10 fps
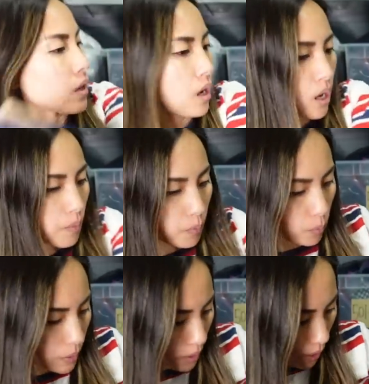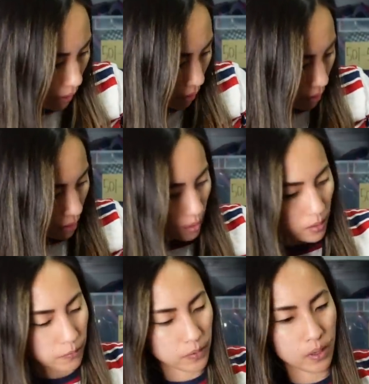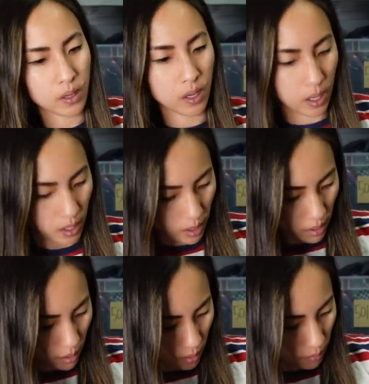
up, we have a